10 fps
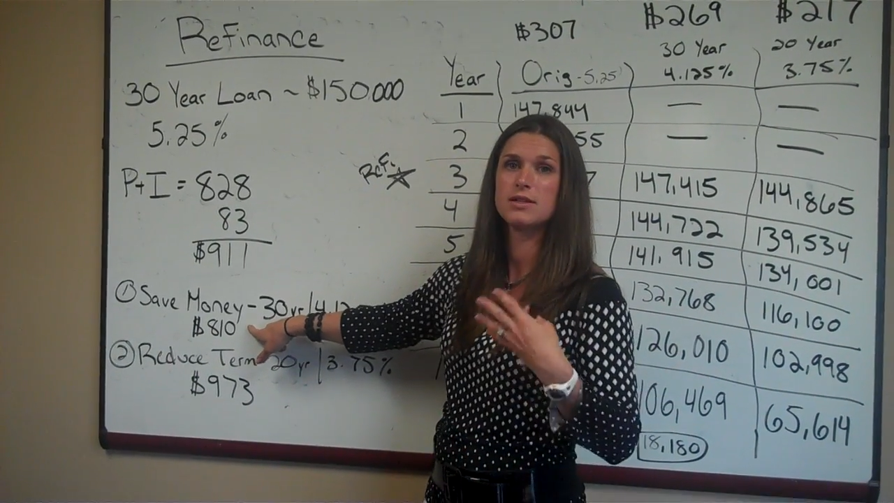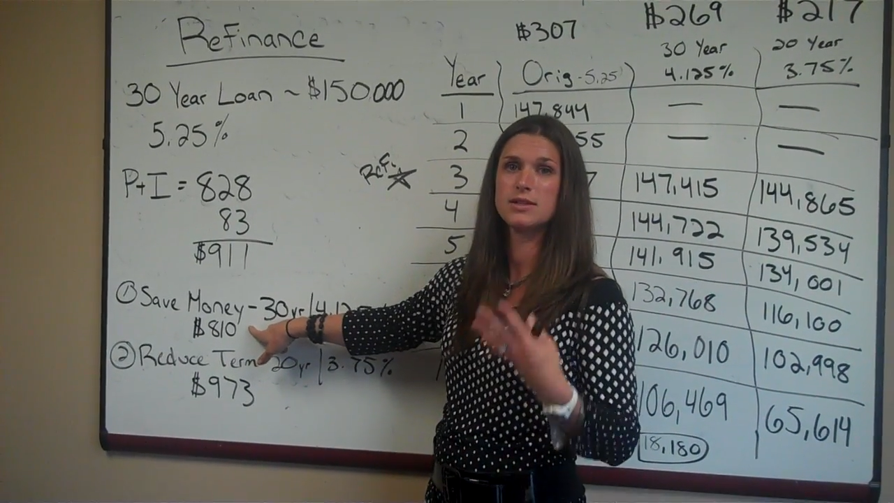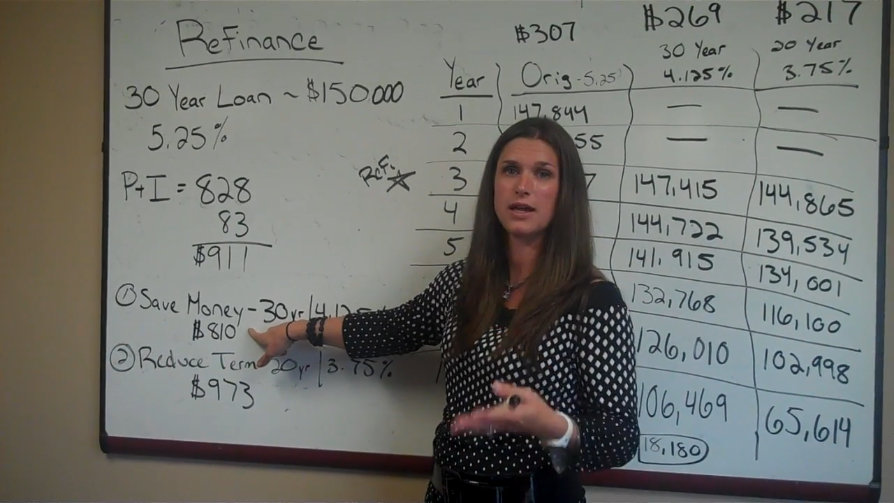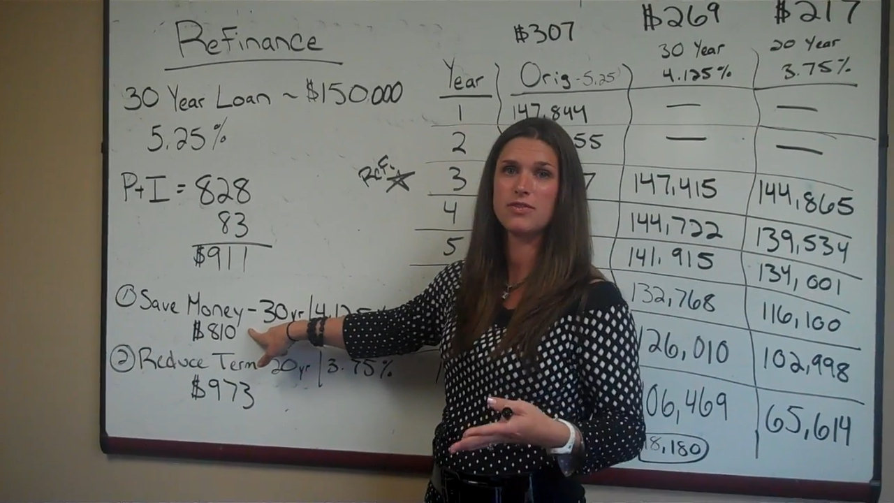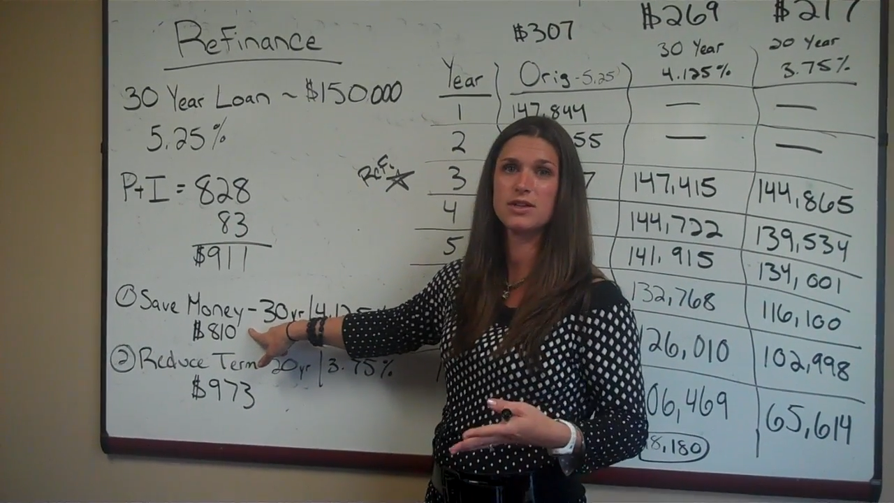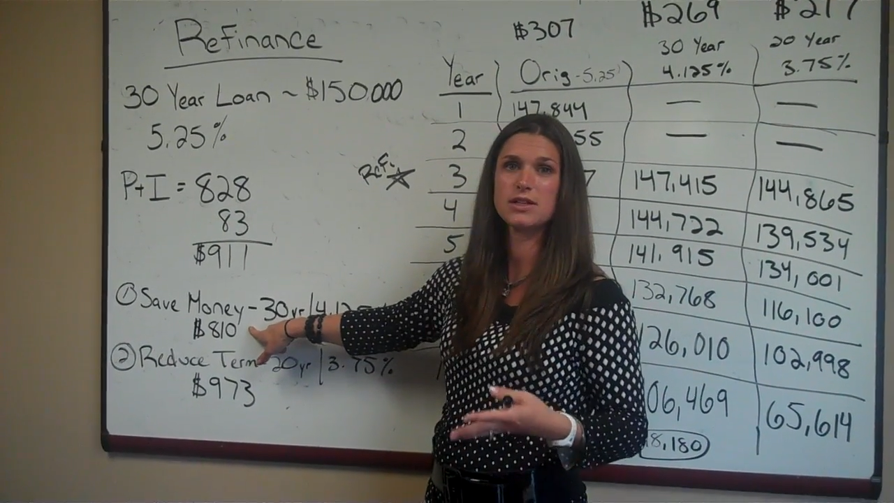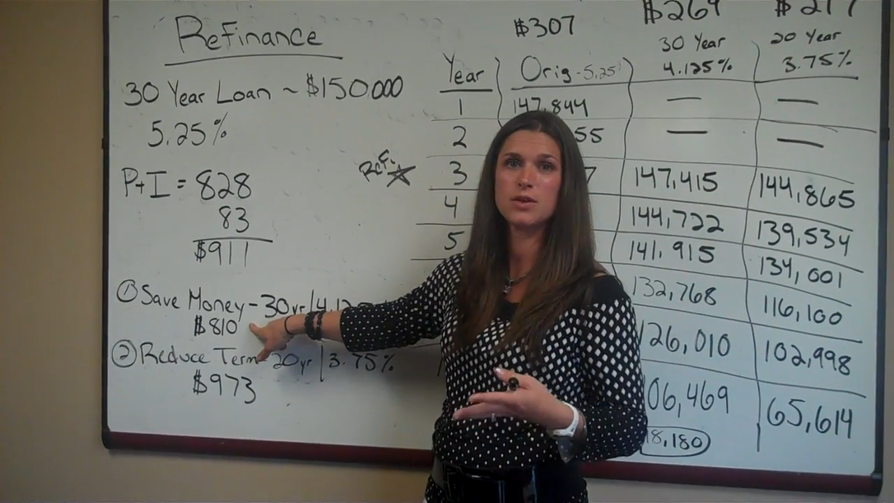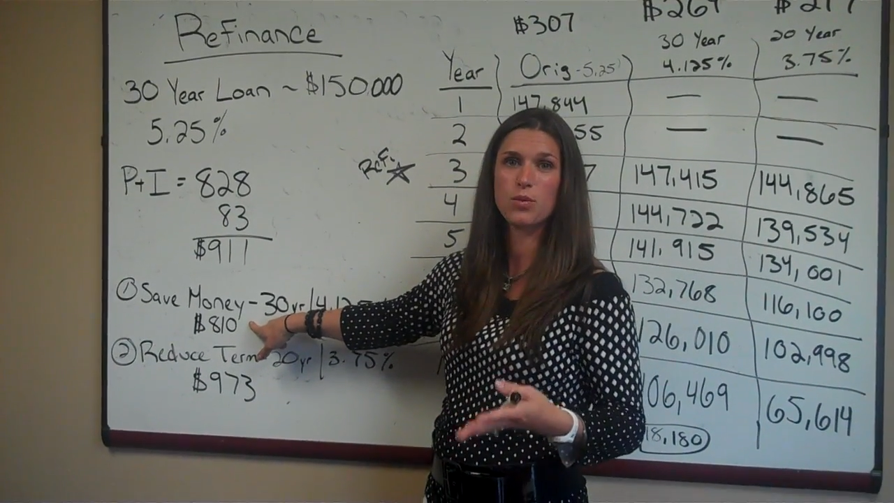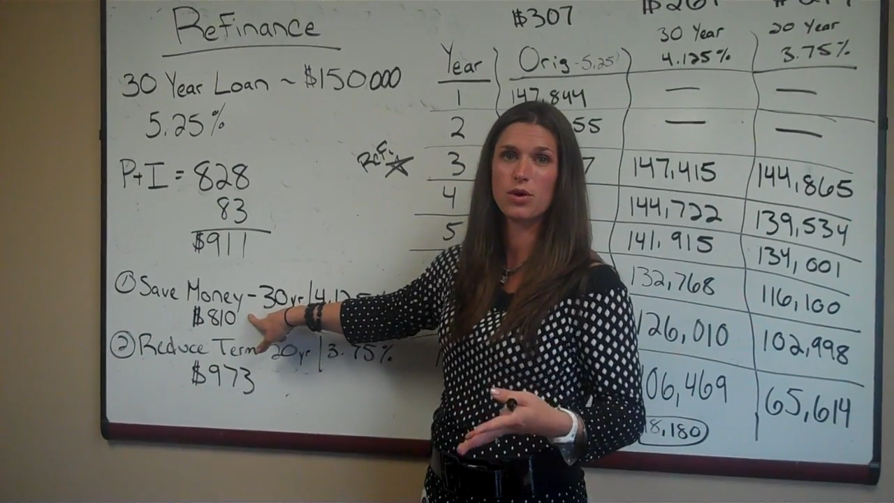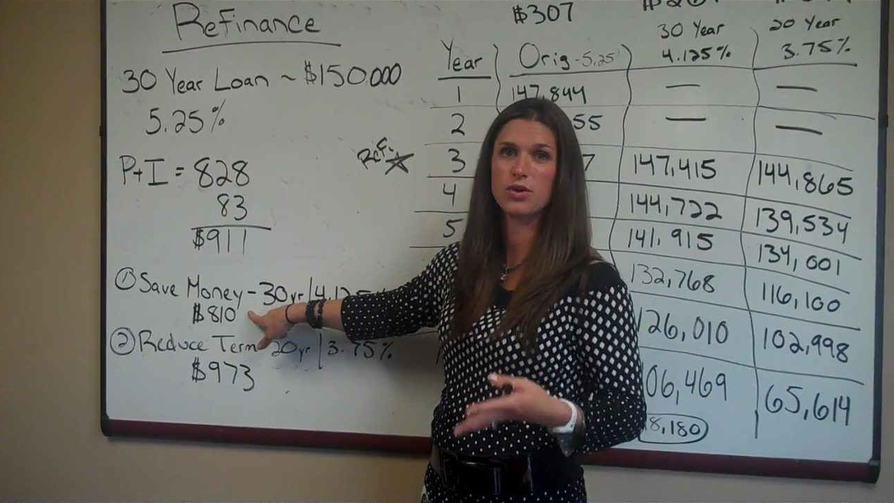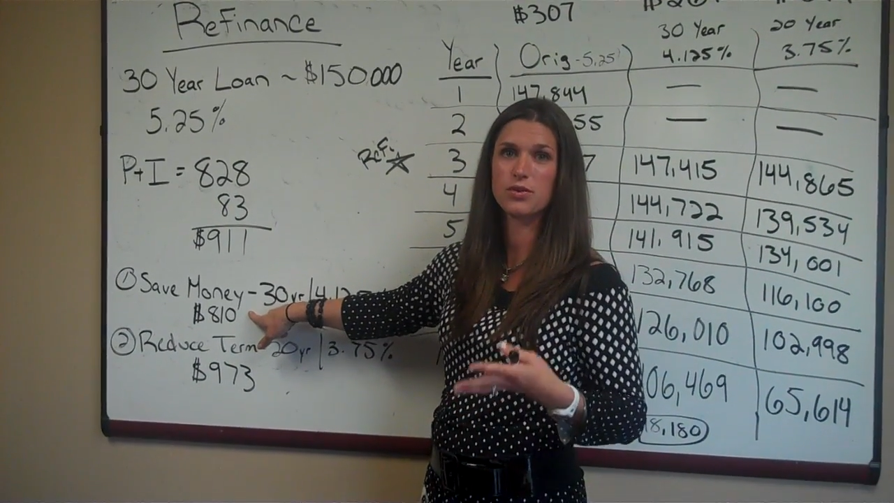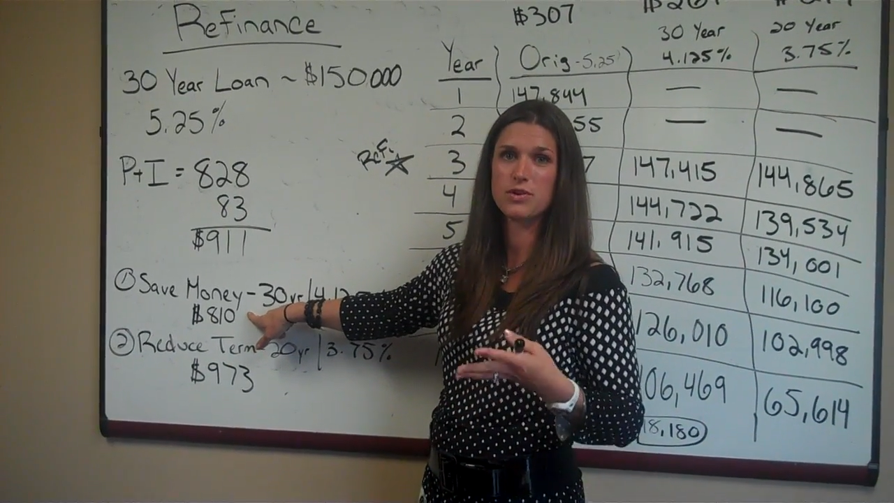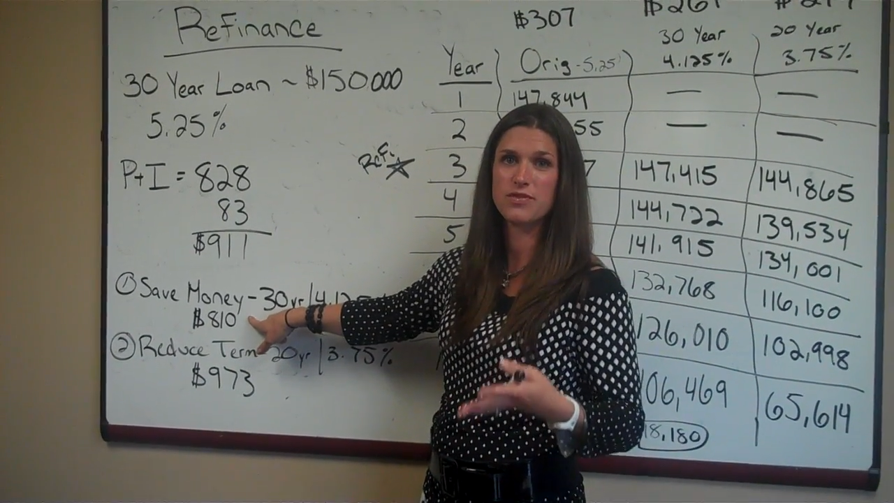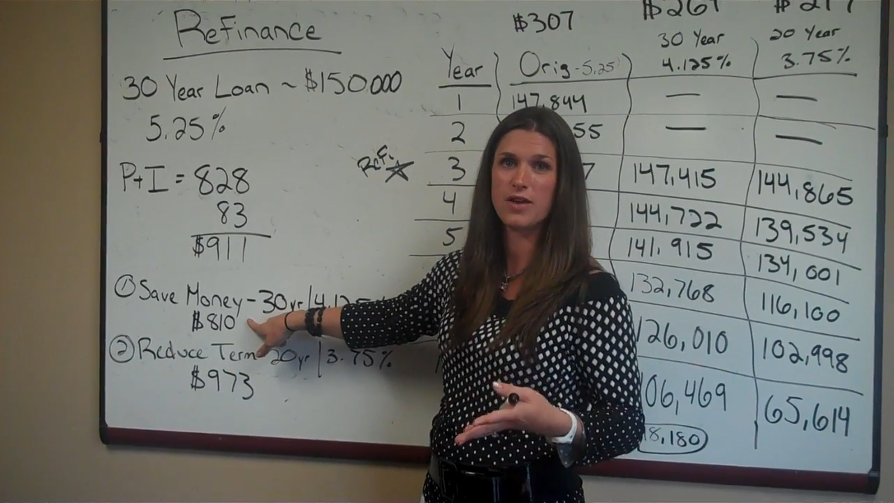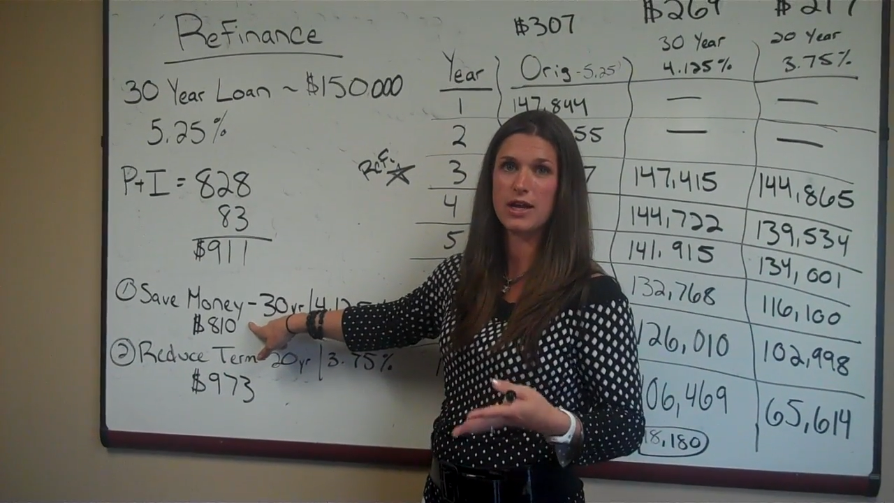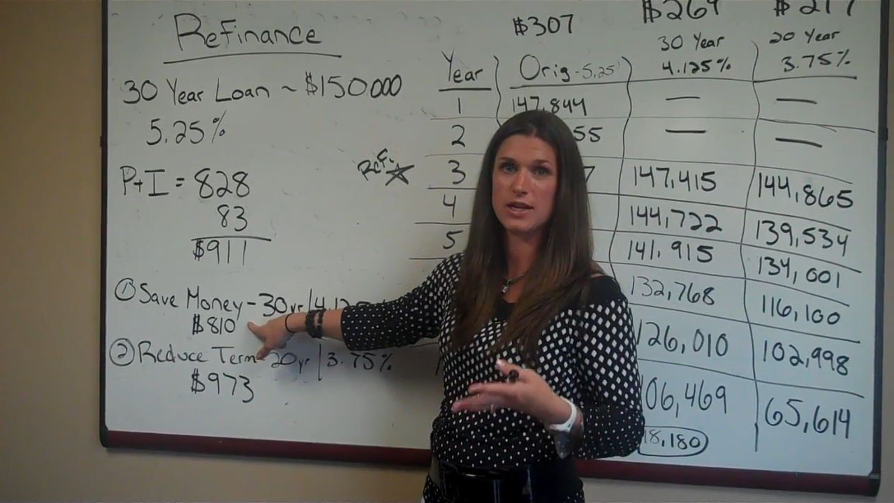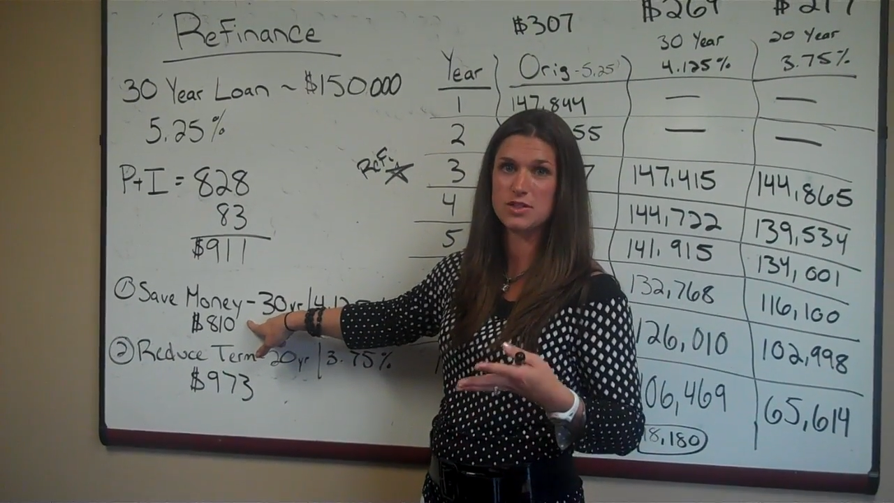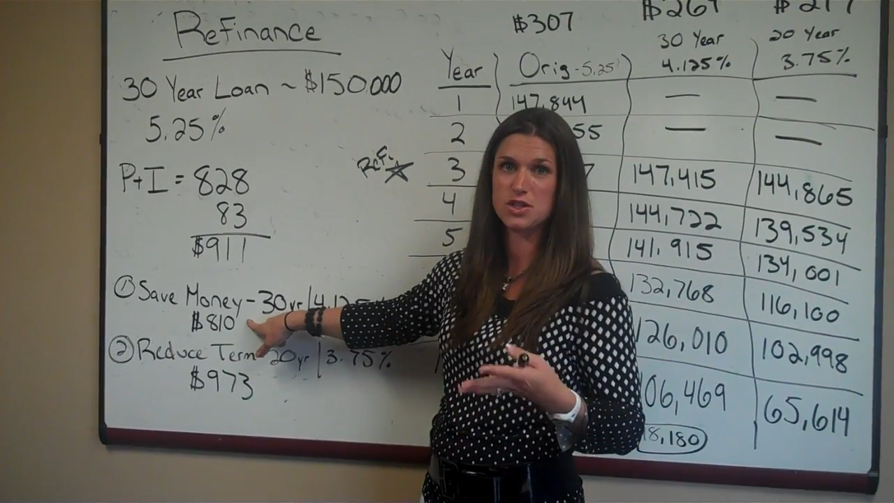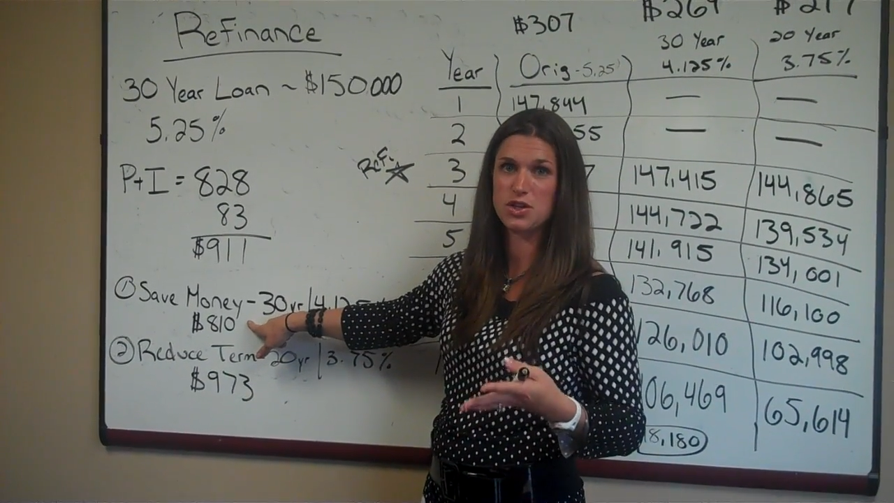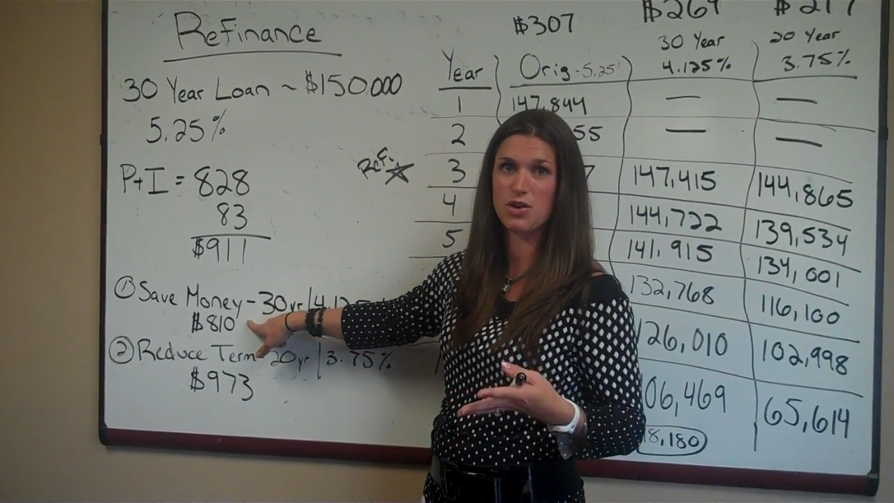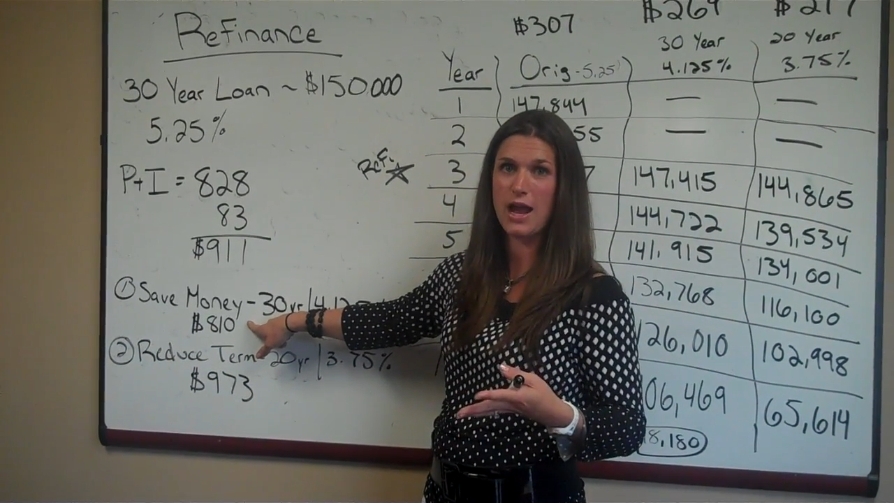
Definitely worth refinancing your